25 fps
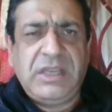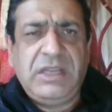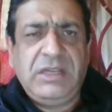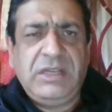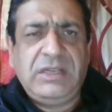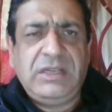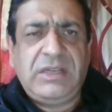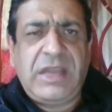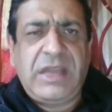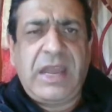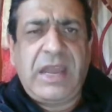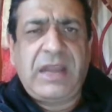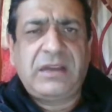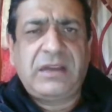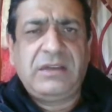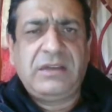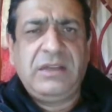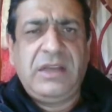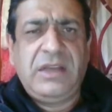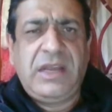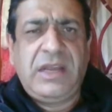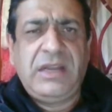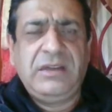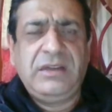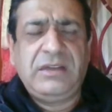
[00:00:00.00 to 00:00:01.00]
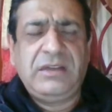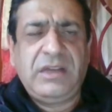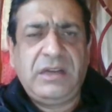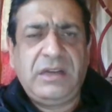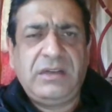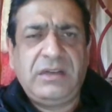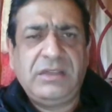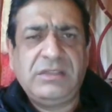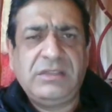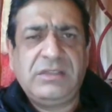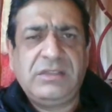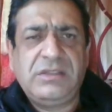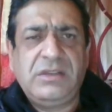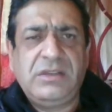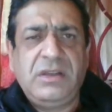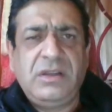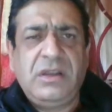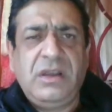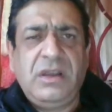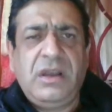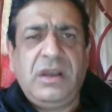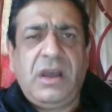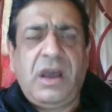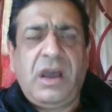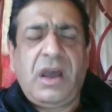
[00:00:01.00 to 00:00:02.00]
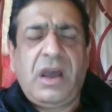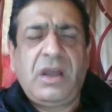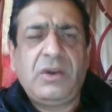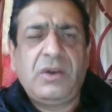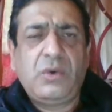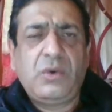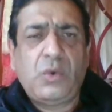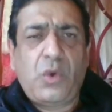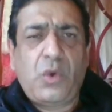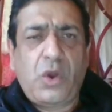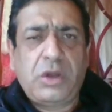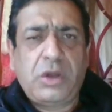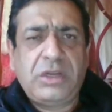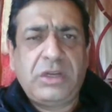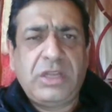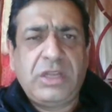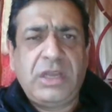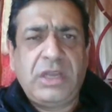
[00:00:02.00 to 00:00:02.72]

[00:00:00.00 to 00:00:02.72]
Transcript: intact and terrorists are not